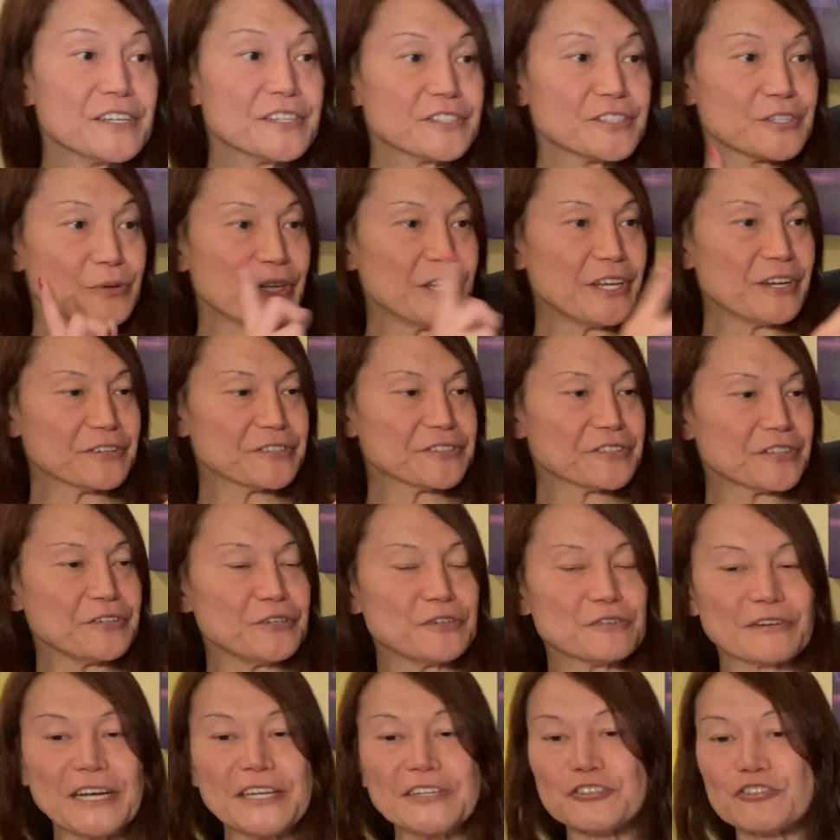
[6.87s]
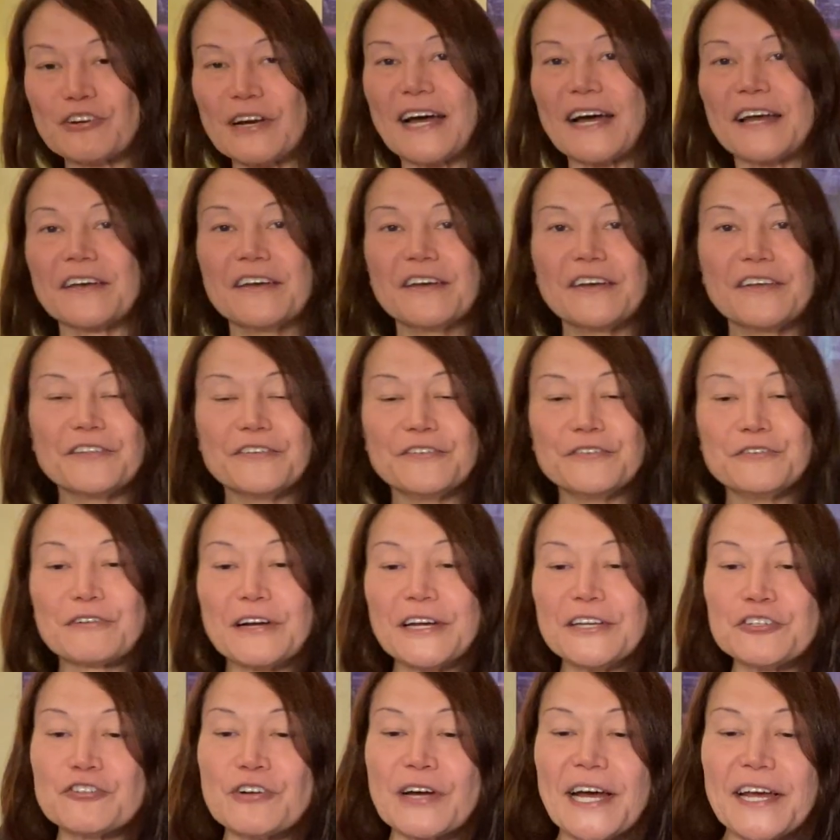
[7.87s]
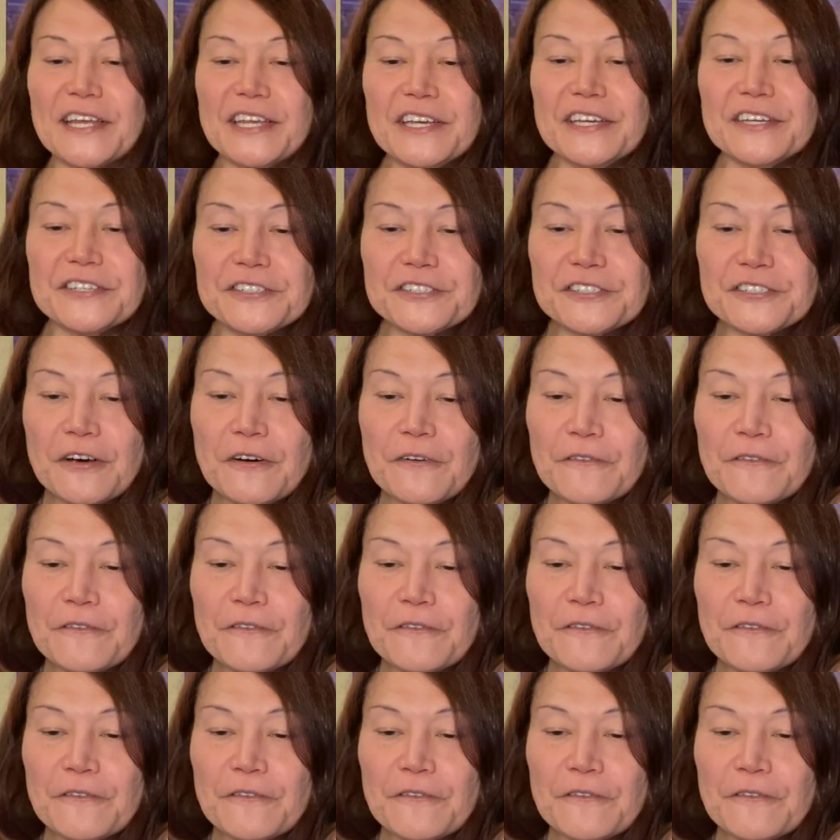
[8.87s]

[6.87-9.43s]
So here's the new racetrack. The new racetrack is